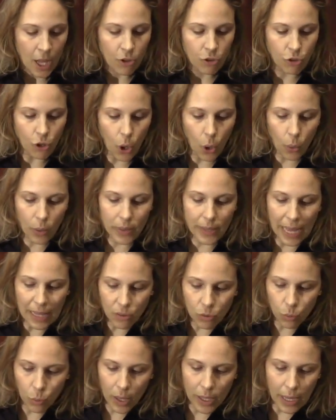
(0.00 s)
So
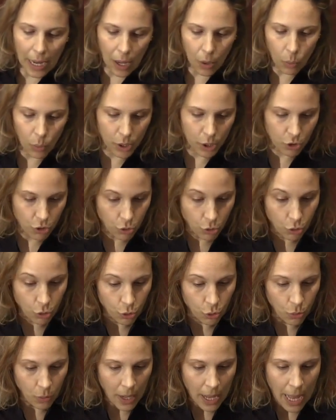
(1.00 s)
that's what I wanted to
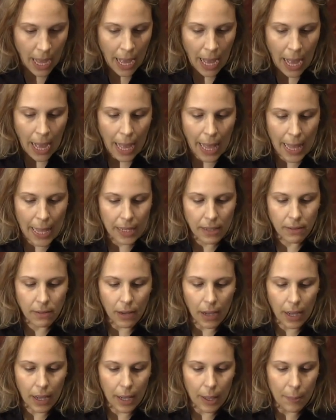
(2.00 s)
do. And
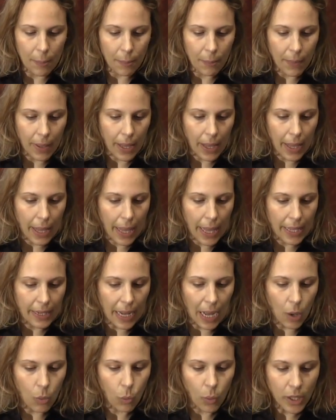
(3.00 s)

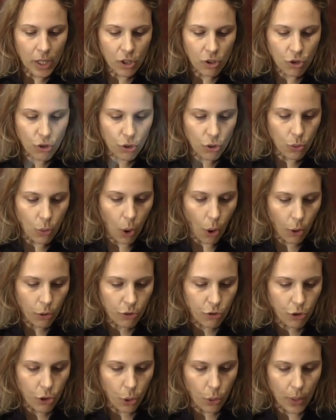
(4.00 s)
I wanted to
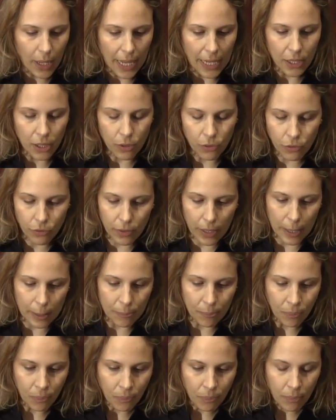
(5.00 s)
also kind of
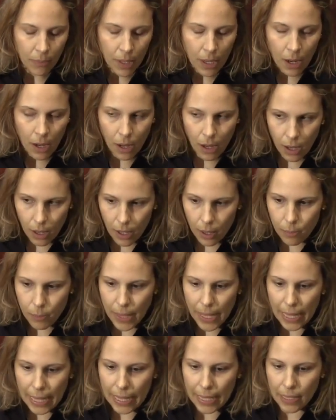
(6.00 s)

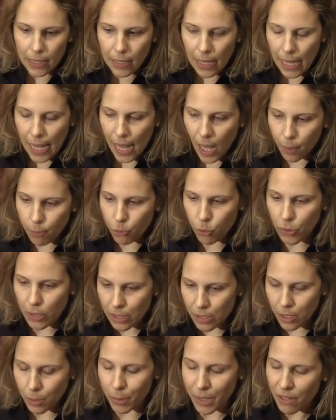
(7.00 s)
help you a
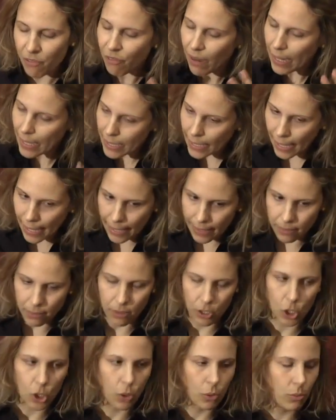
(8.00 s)
little bit, if I can.
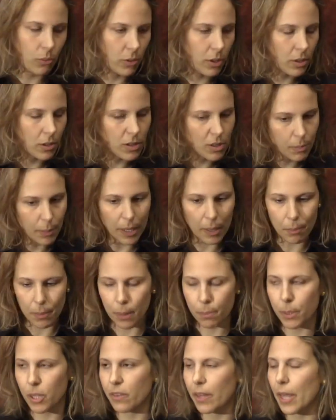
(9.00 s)
You know, this might be
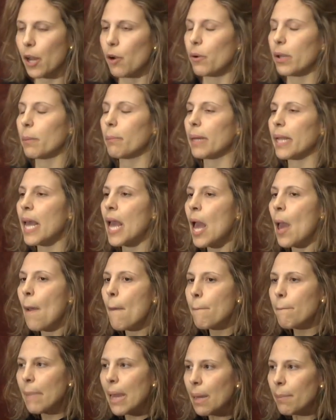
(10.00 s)
a bit daring, but
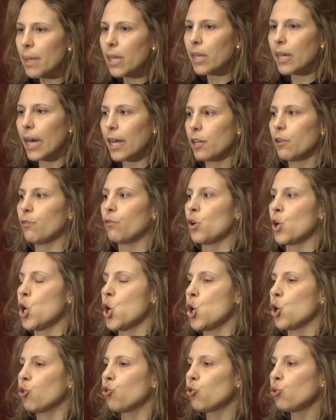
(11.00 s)
maybe kind of
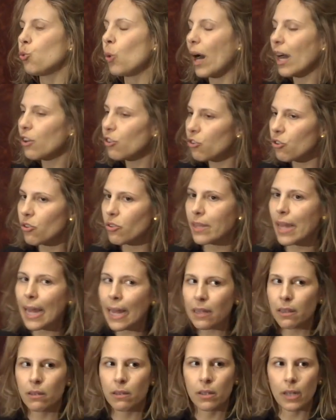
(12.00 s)
to
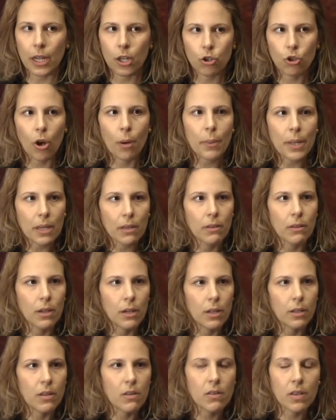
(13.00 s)
understand the economic
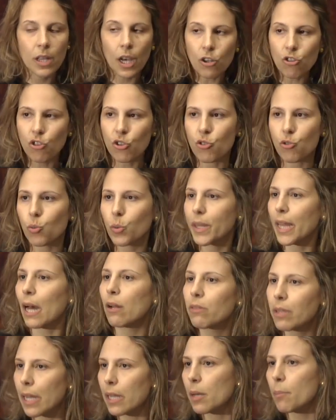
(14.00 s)
discussions
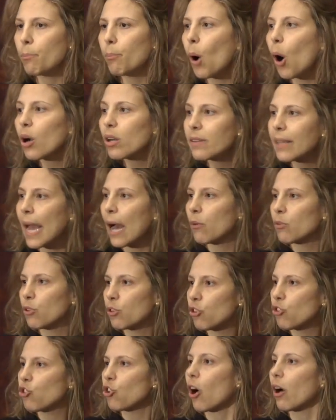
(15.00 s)
without getting bogged down in
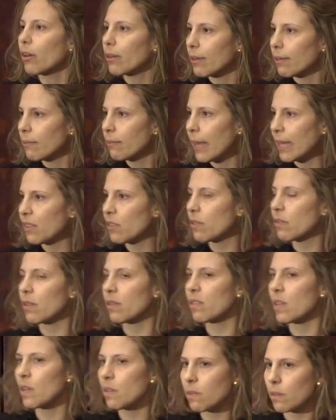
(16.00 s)
the jargon and the
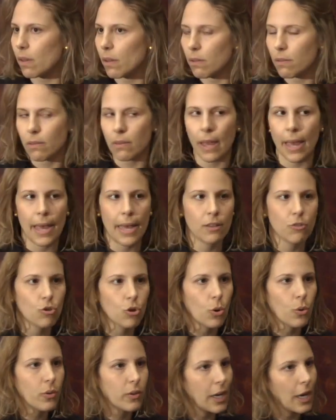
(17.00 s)
statistics. And
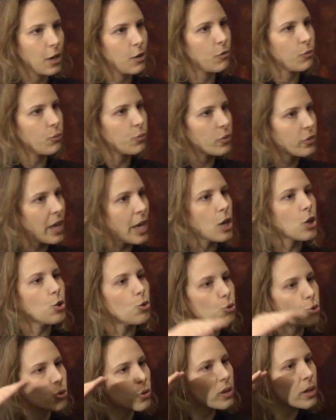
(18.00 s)
so kind of take
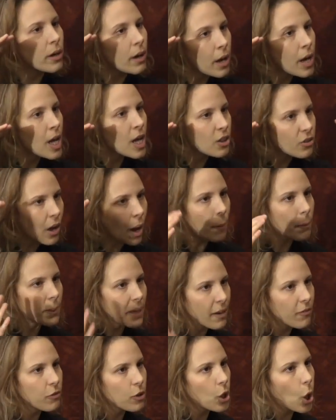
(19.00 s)
you to the top
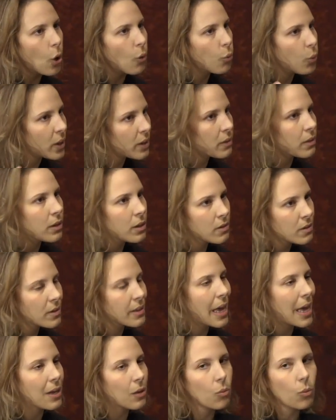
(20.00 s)
level of what
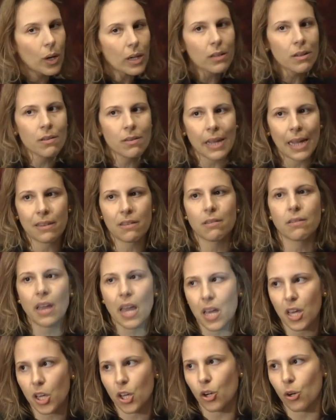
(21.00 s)
is at
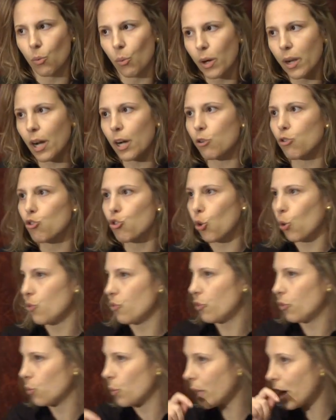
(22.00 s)
stake here, what are the
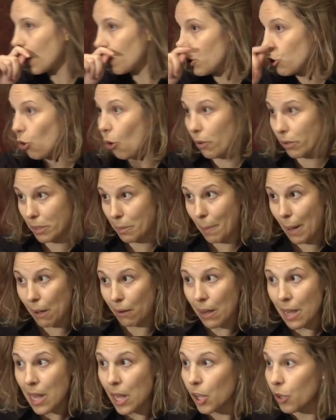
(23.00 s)
choices, what are we talking
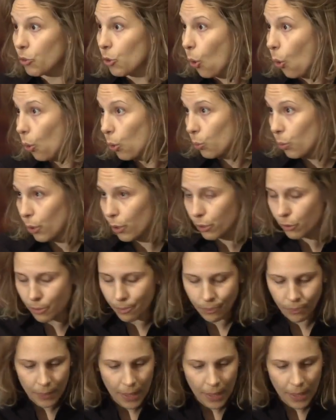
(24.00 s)
about in the whole world.